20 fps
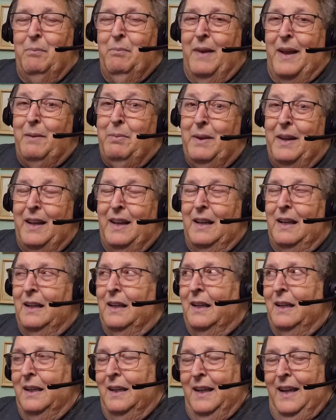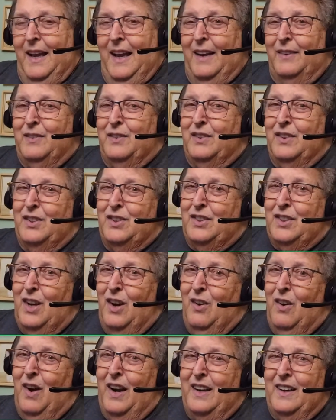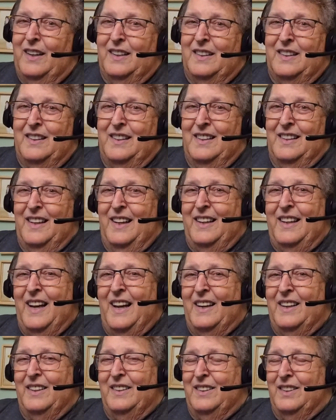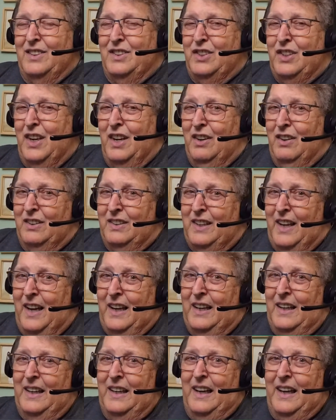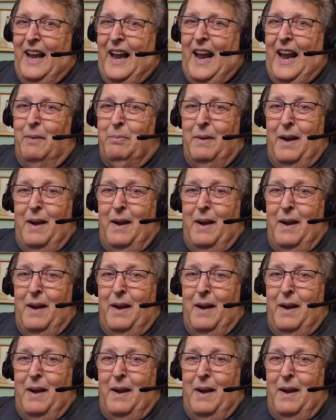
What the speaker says: Maybe after the show, I can lay down in the chair and take a nap.